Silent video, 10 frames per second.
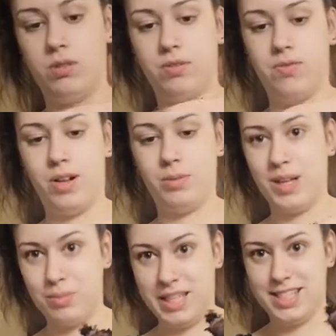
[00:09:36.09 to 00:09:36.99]
You can follow
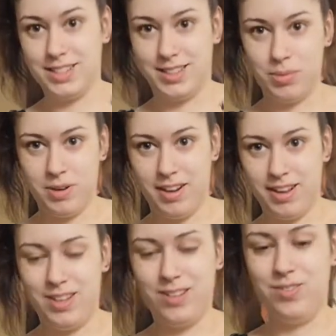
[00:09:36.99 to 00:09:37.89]
me at Planting
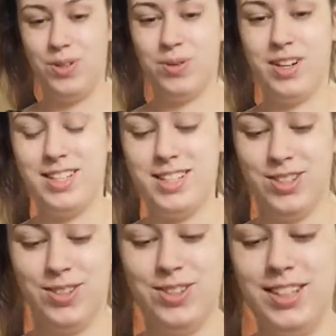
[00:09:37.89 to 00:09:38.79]
Libra if you want
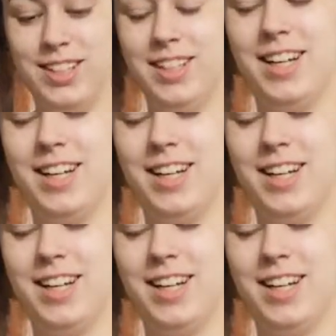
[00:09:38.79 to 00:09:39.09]
to.